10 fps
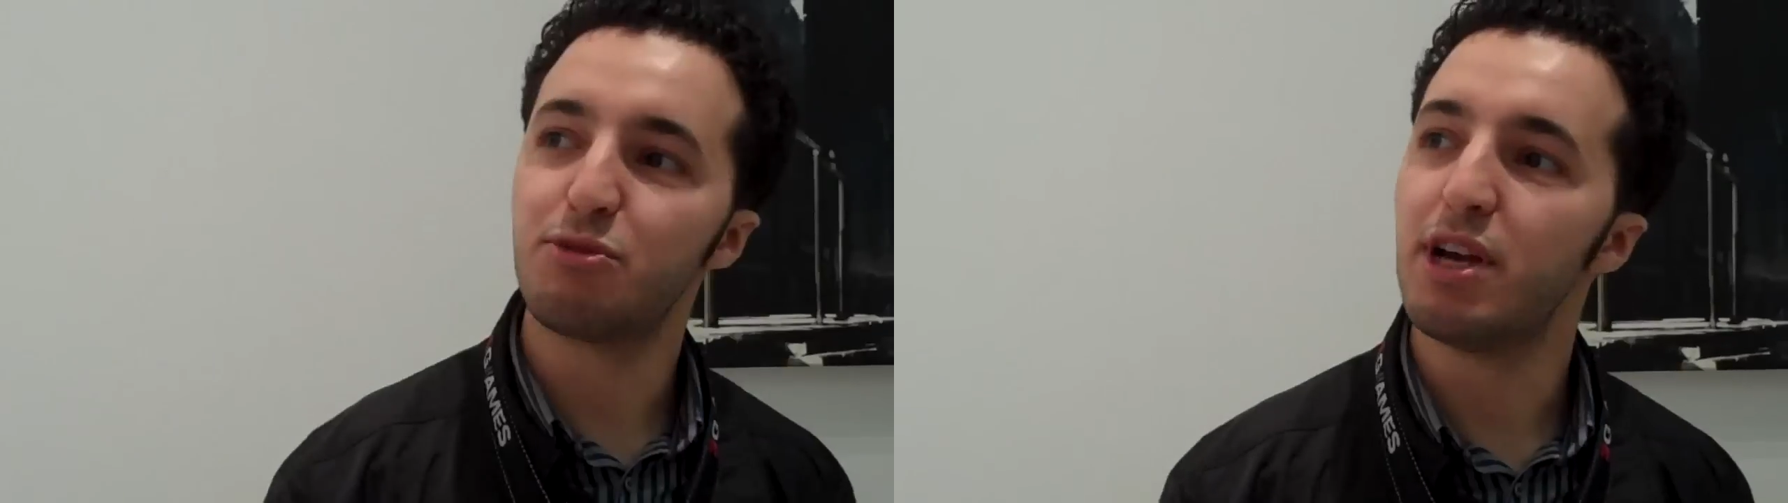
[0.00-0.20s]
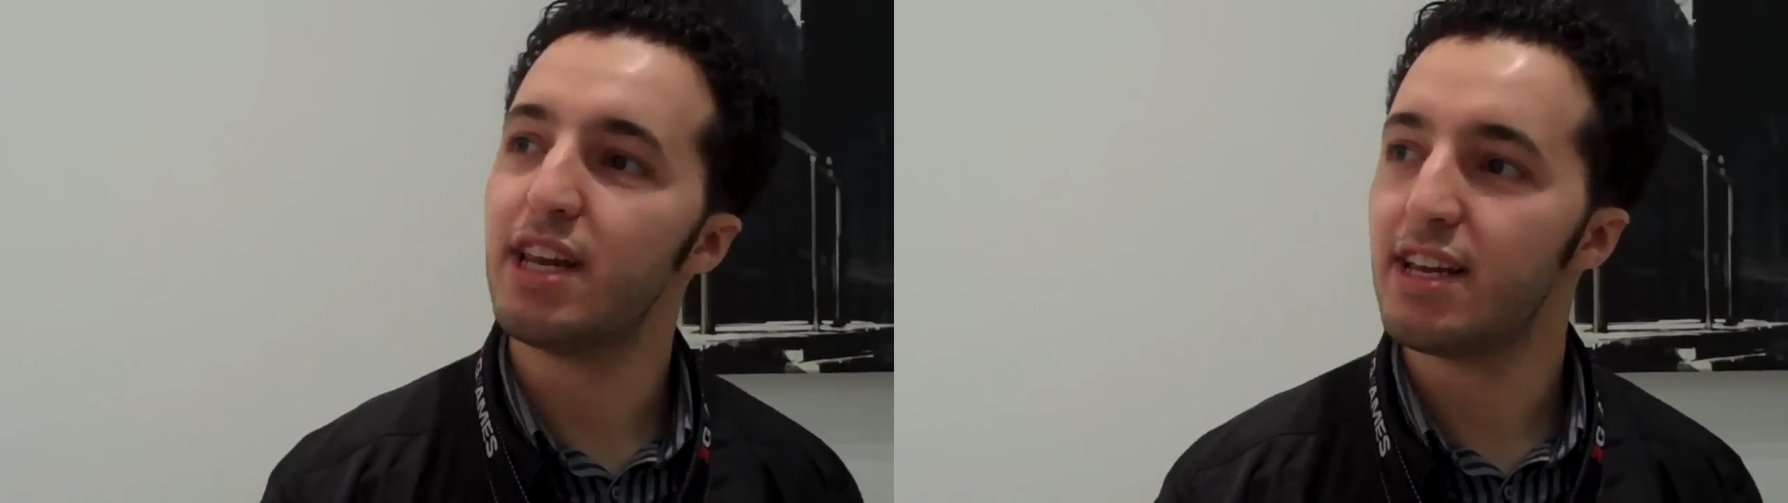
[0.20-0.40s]

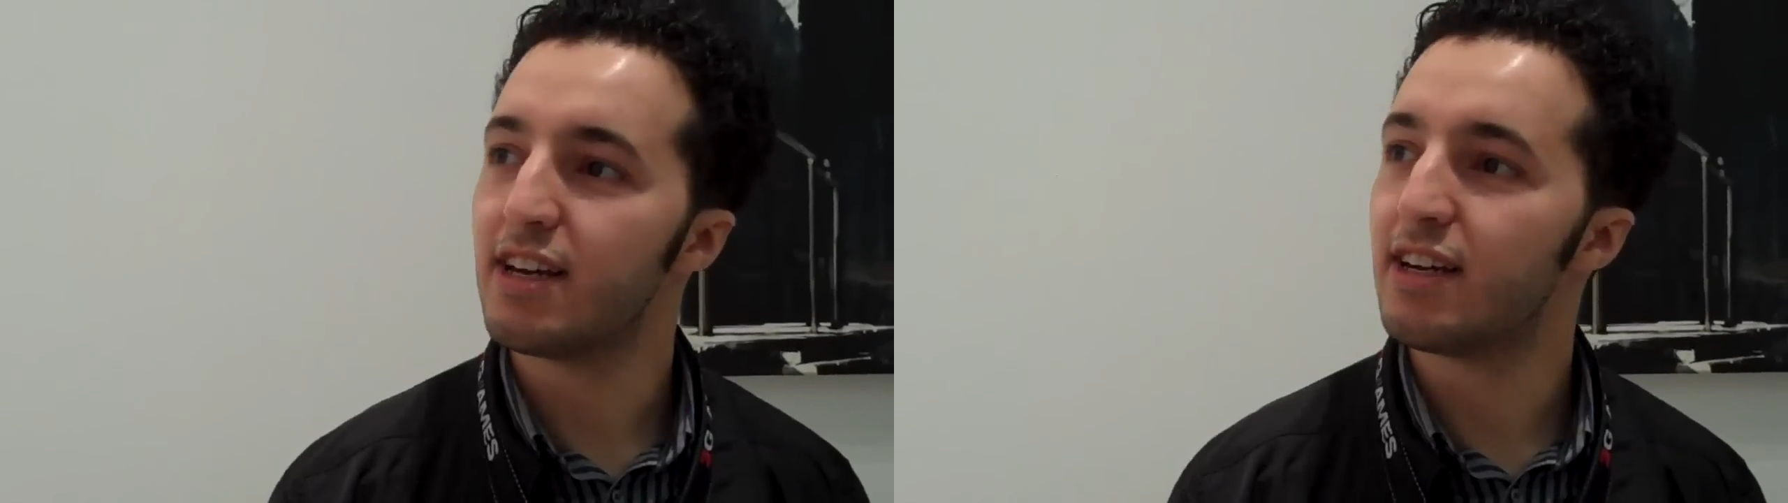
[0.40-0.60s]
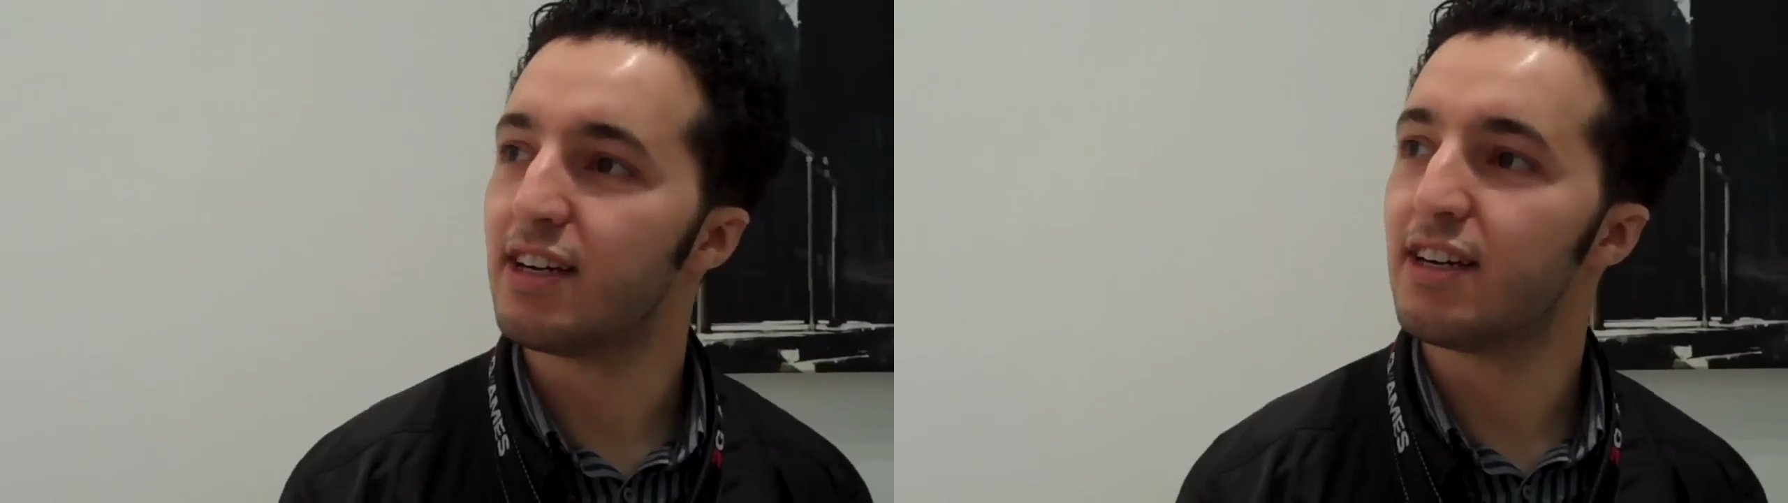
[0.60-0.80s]
really
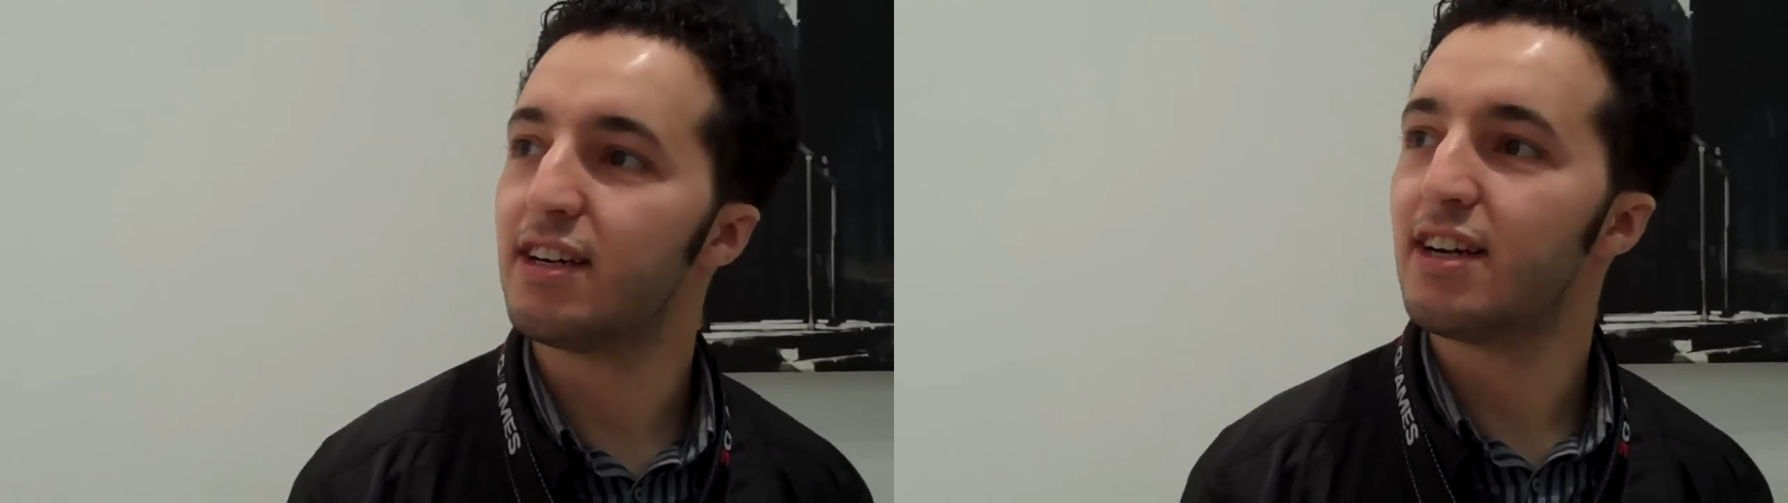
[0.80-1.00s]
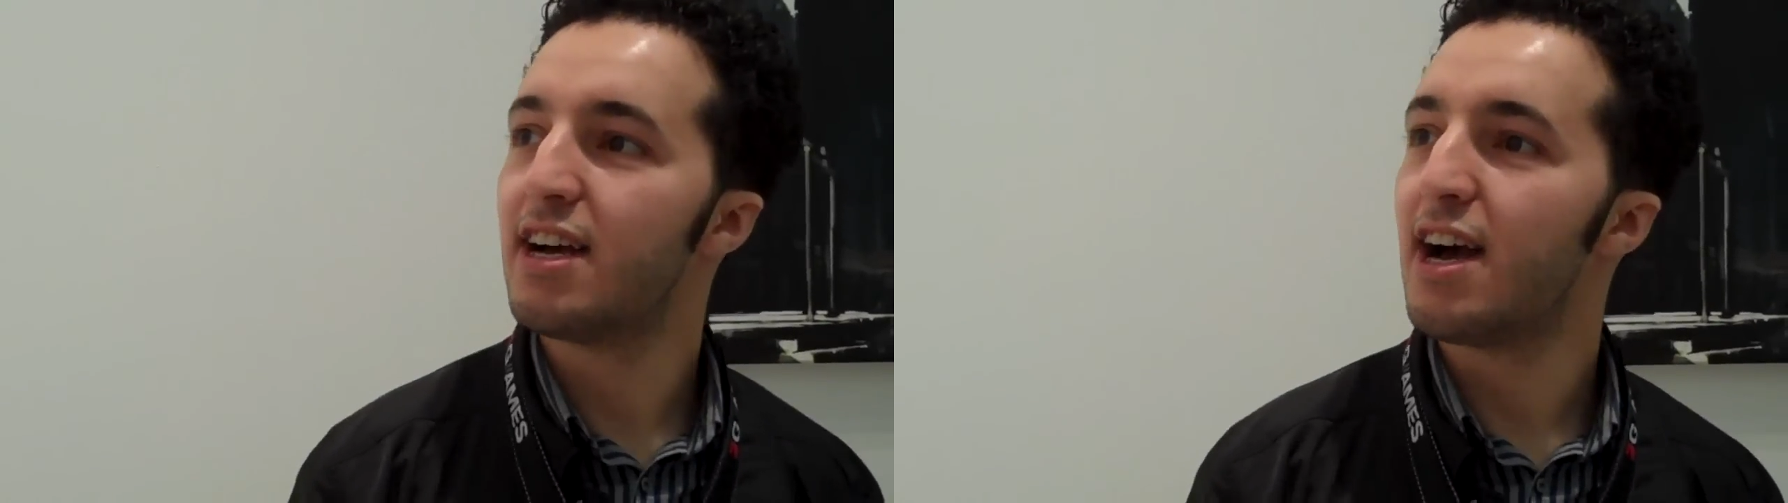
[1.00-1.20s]

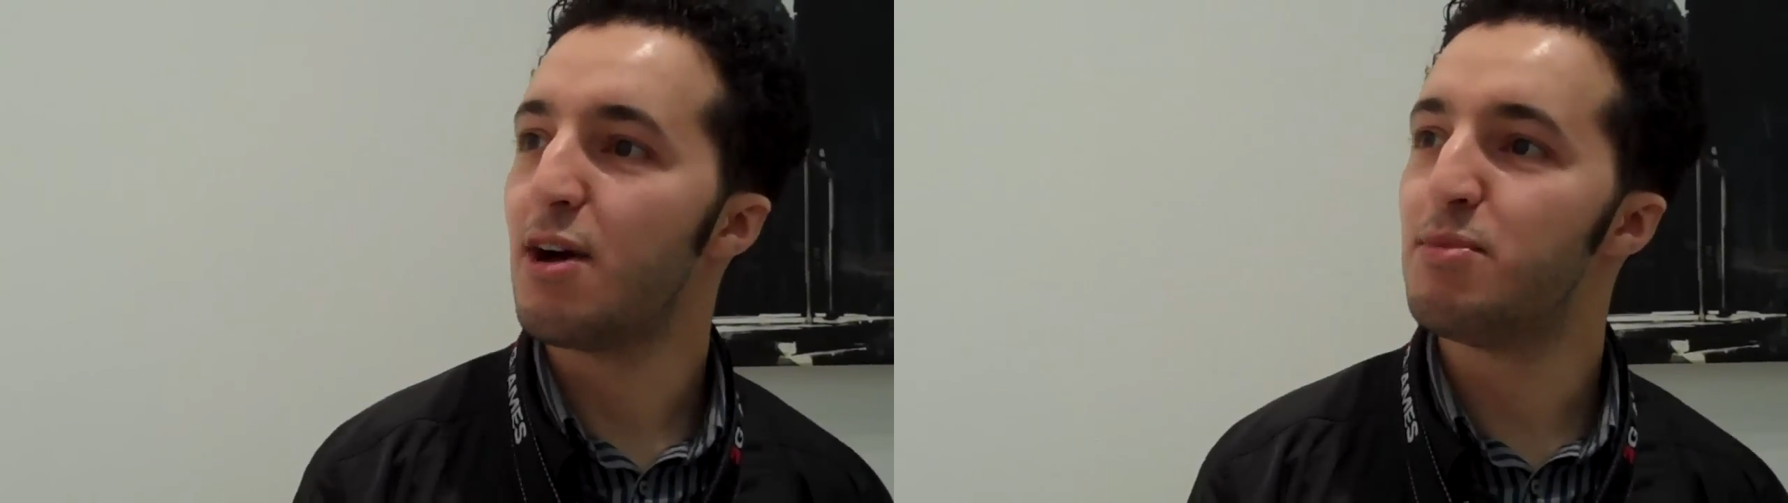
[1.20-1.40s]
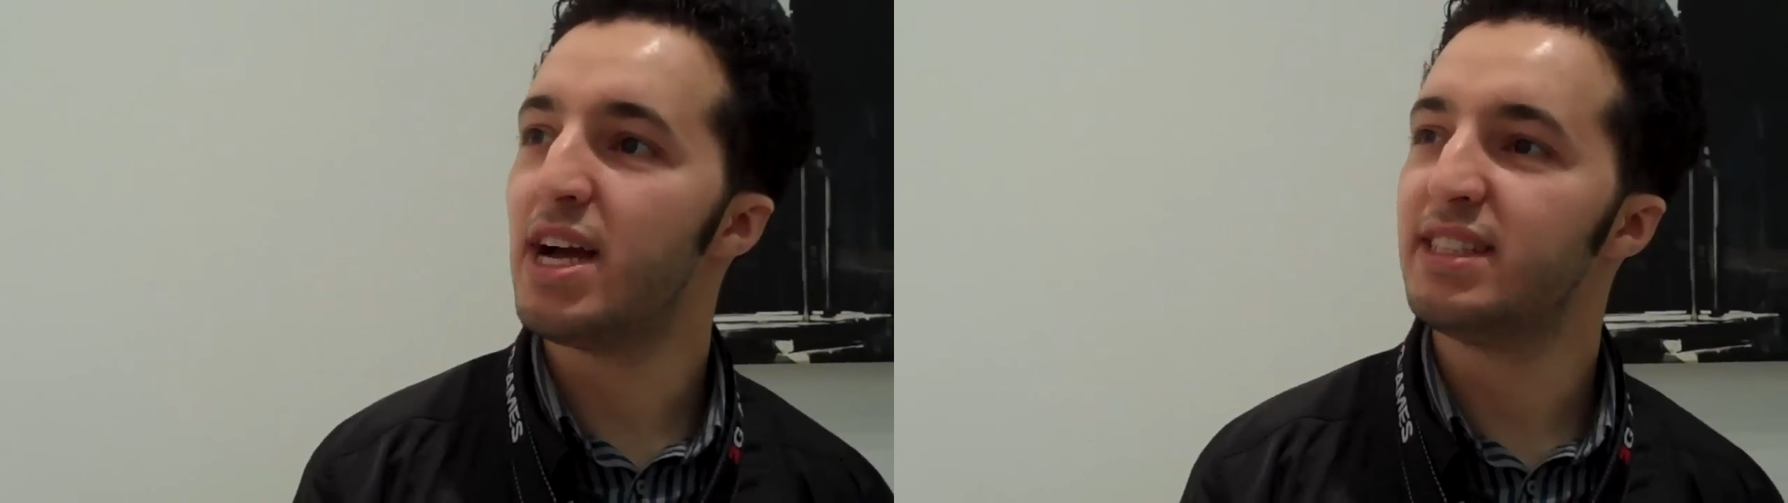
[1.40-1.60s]

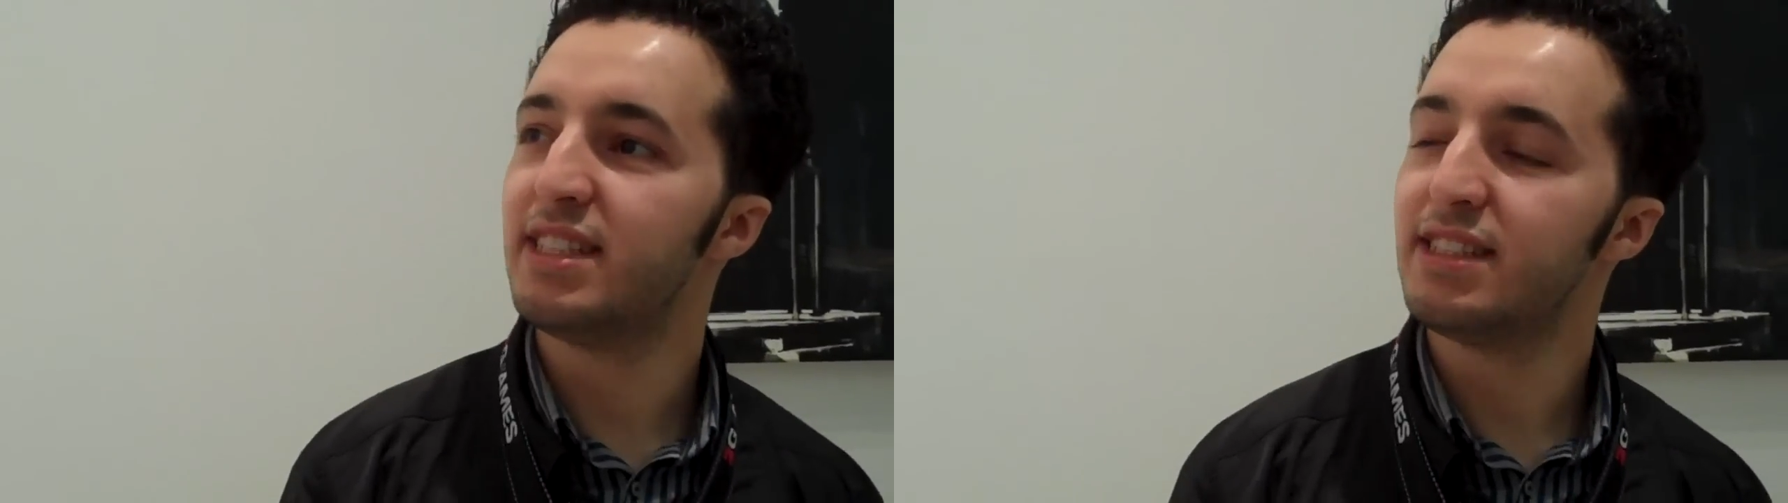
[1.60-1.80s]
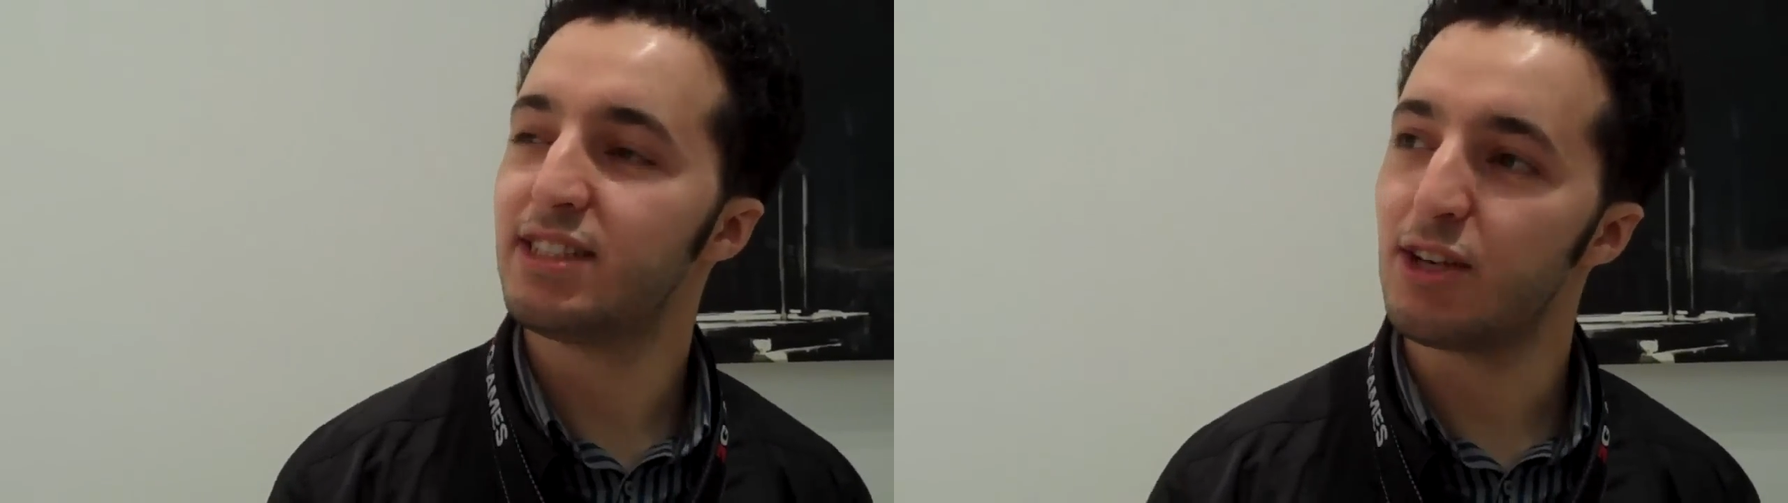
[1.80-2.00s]
abandoned.